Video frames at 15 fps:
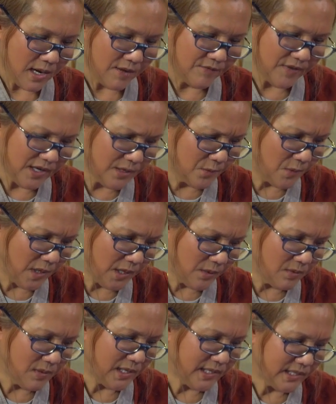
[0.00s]
Very
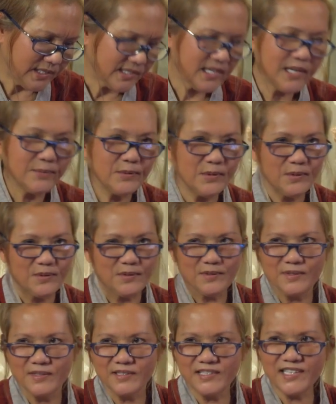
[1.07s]
well, lay disciple,
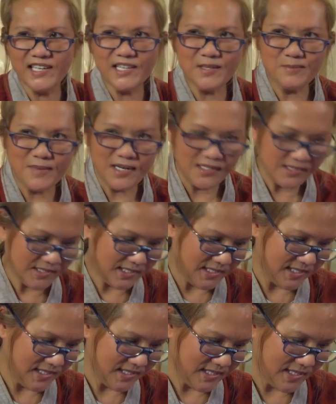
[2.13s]
said the
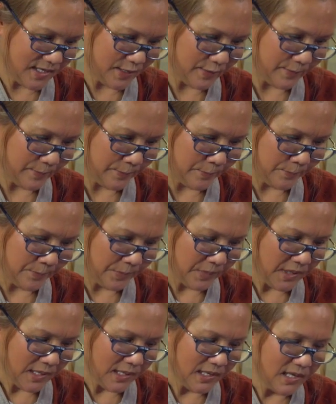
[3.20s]
monks.
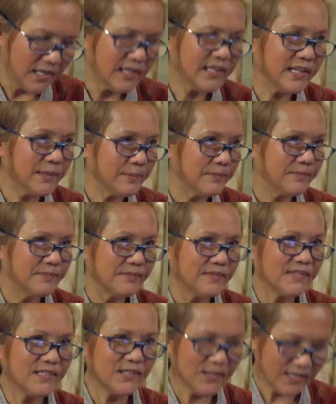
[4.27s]
Learn them.
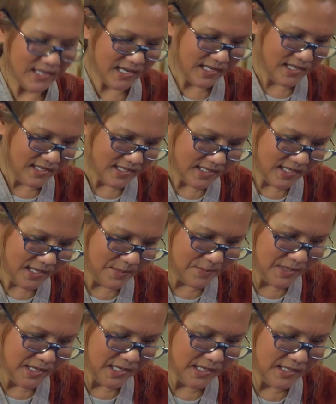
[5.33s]
So then he
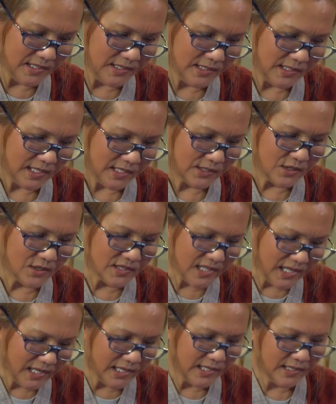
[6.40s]
began. So
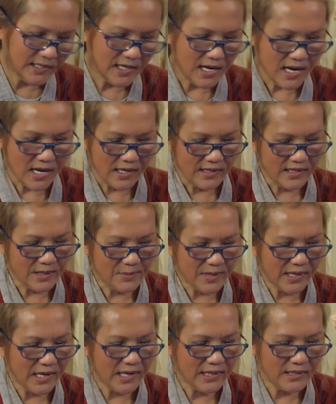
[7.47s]
saying, they
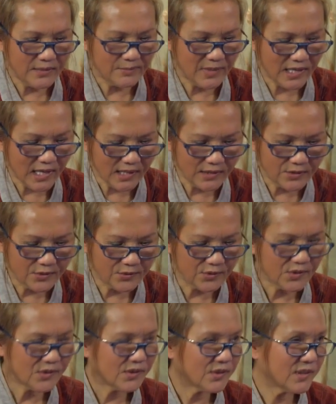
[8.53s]
began to
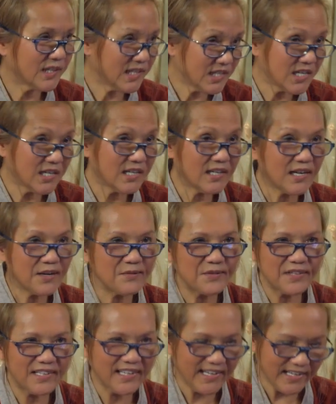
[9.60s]
teach her
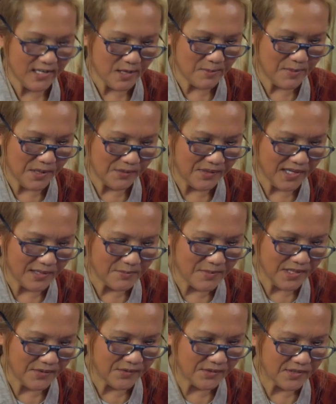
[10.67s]
everything about that
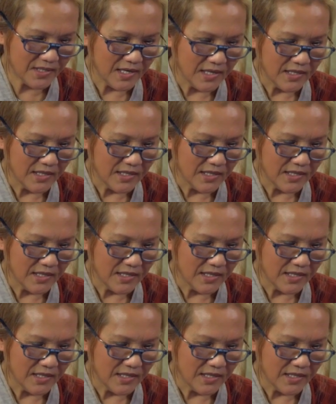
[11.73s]
method.